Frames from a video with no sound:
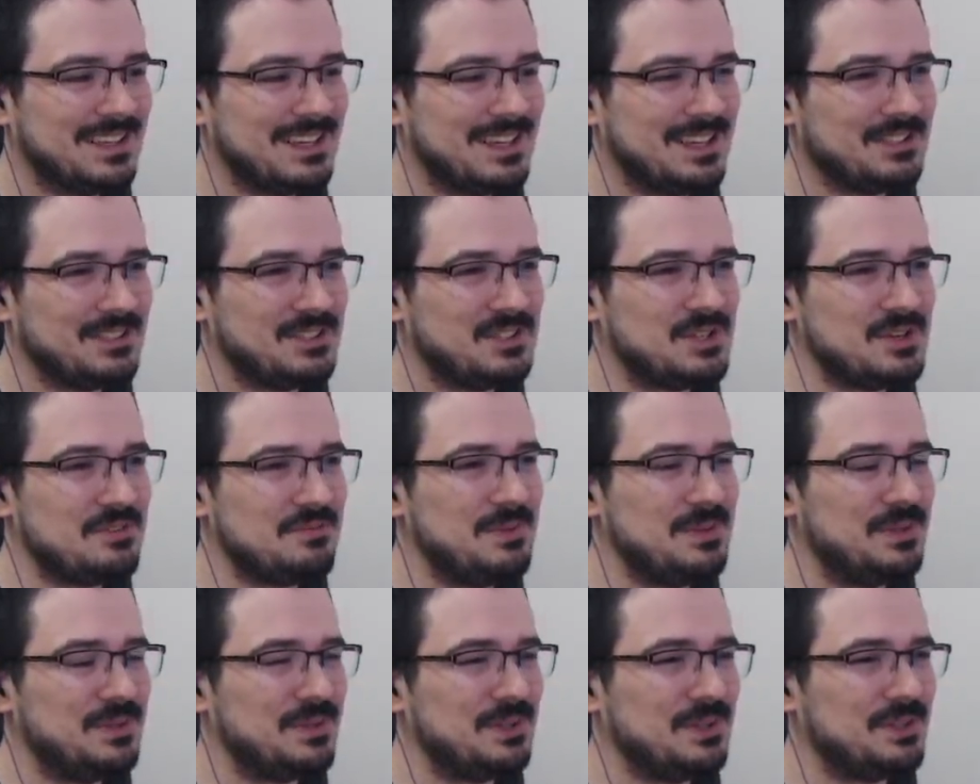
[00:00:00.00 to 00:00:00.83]
Truth
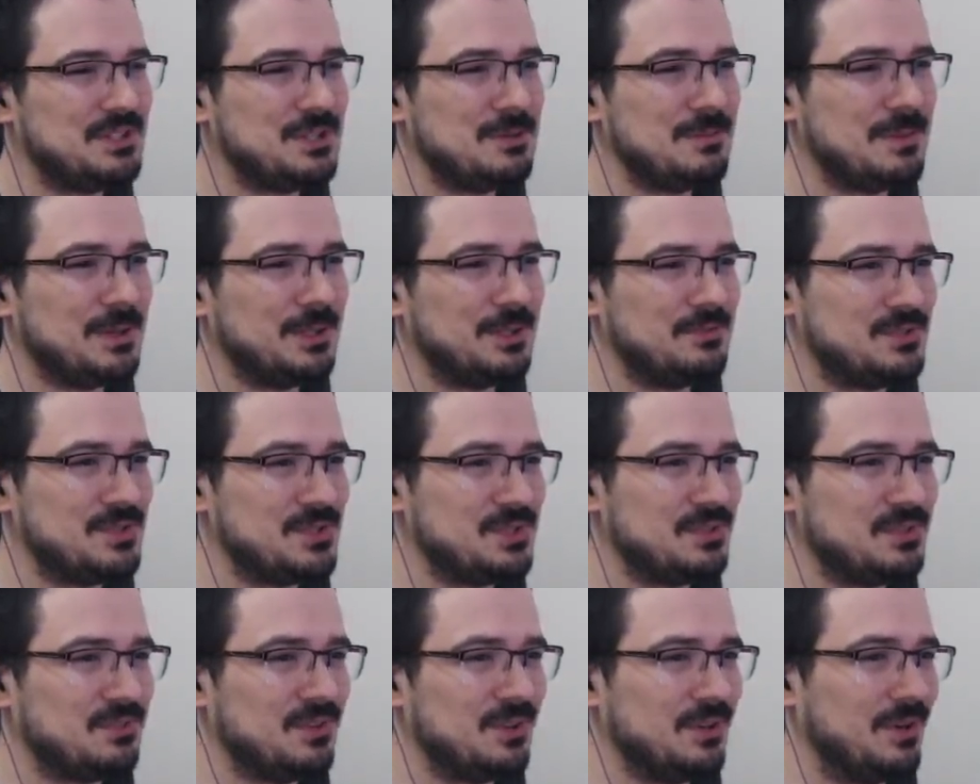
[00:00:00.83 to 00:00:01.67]
be told, she might have
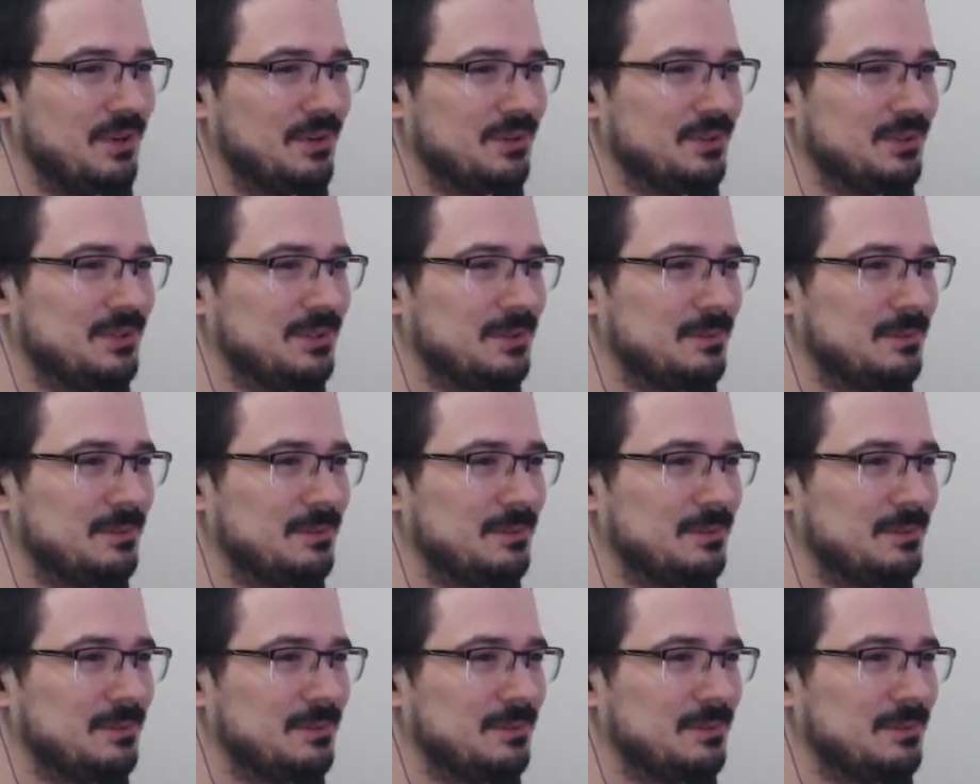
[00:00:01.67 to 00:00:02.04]
just forgot.